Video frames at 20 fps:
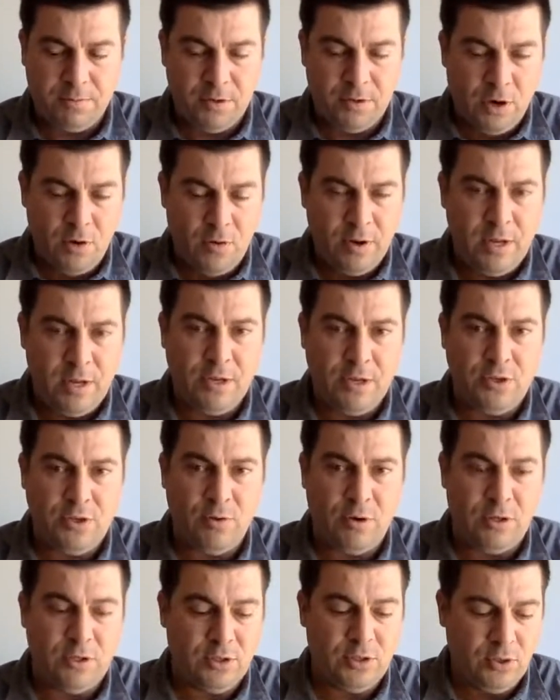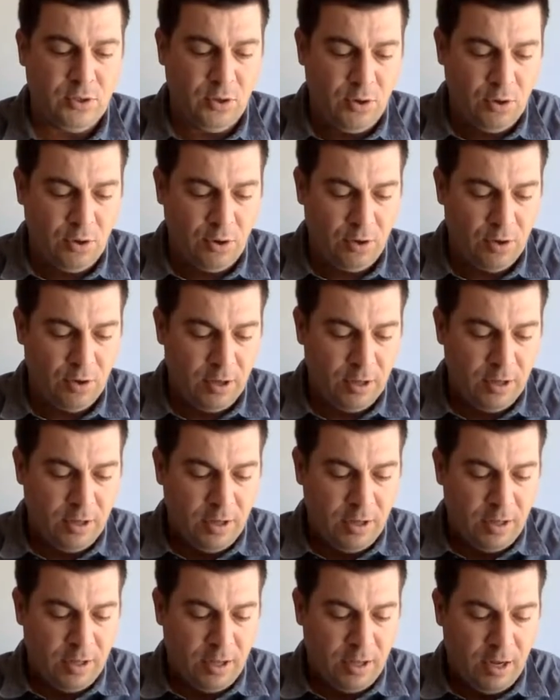going into our soul,
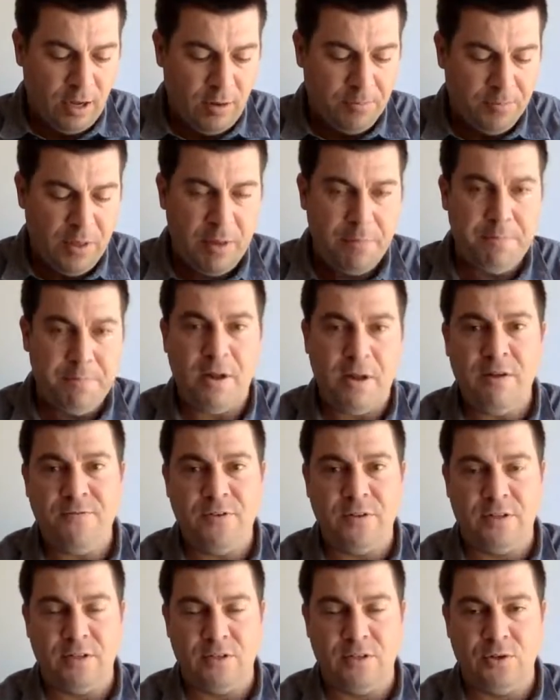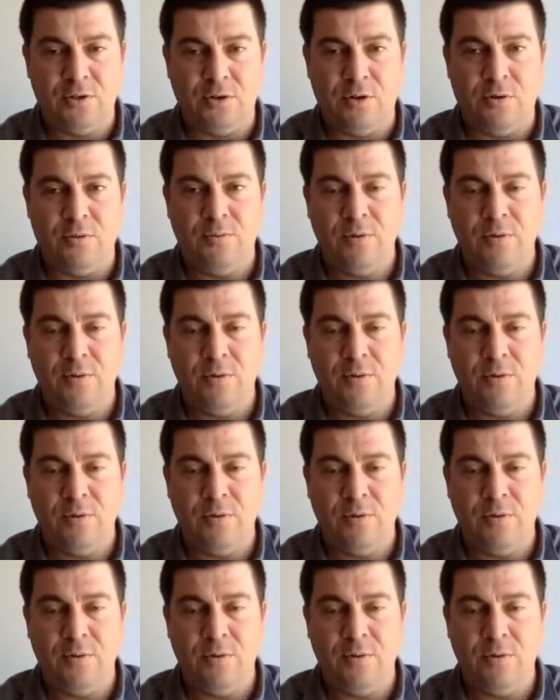that benefit the soul.